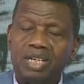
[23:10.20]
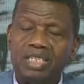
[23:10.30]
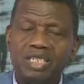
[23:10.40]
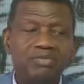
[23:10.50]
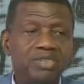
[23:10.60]

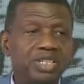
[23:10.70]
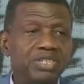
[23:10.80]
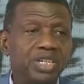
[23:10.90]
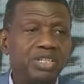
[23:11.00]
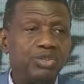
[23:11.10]
And the
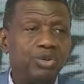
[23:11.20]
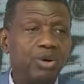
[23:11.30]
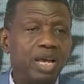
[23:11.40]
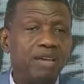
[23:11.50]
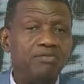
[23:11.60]
invitation is
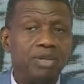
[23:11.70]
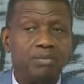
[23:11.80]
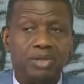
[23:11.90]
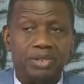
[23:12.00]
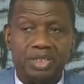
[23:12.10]
to
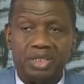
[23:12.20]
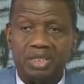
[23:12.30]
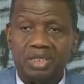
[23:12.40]
everybody.